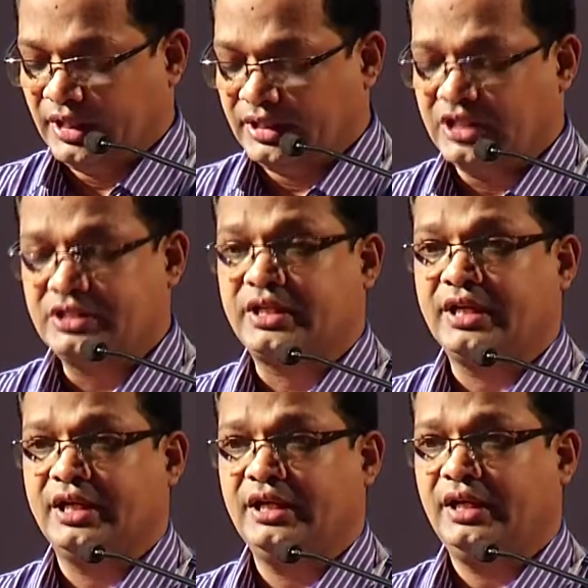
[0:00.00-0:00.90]

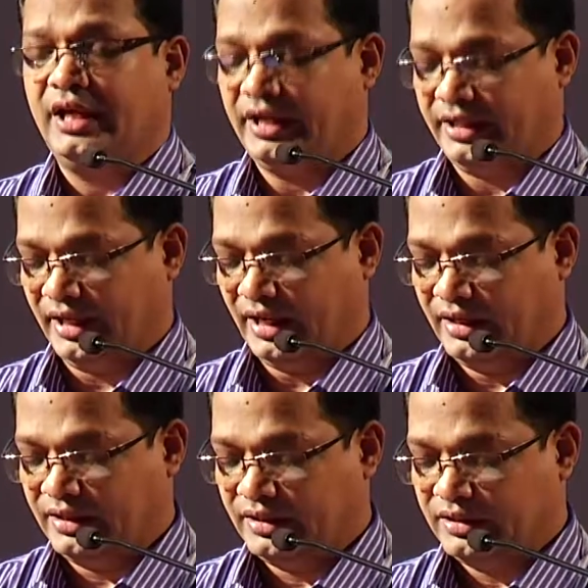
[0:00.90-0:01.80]
discussion area.
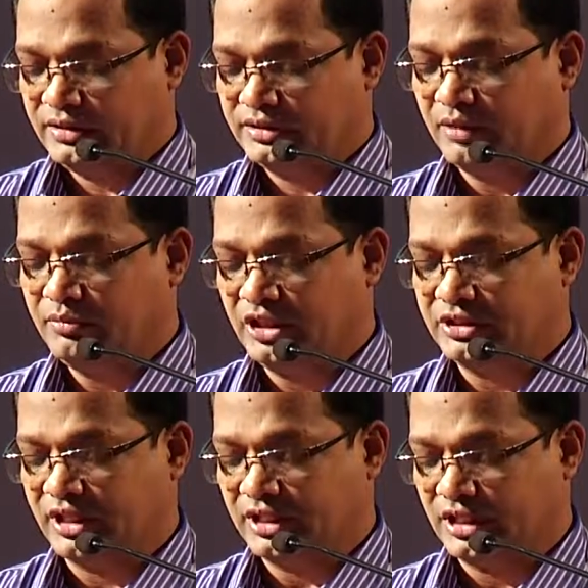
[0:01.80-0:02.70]
Some
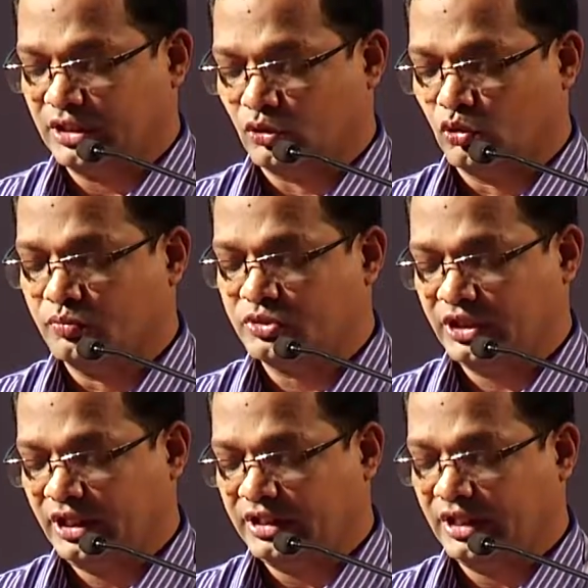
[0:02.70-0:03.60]
discussion rooms
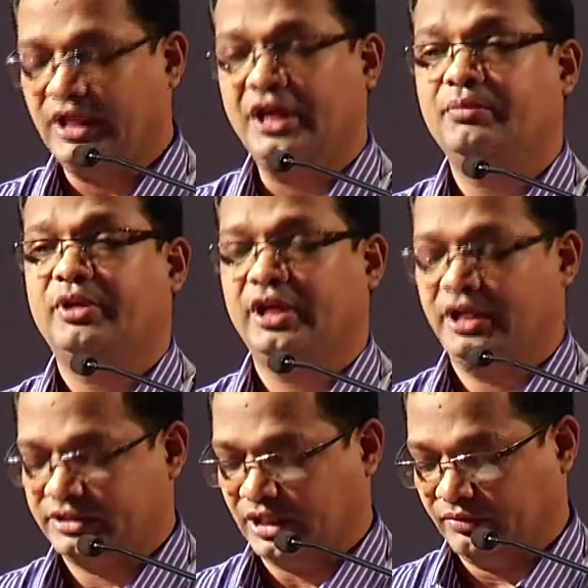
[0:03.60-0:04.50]
in the library
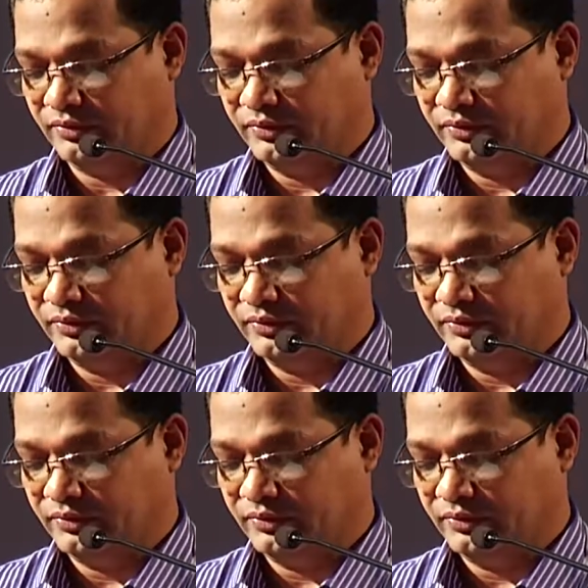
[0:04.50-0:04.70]
itself.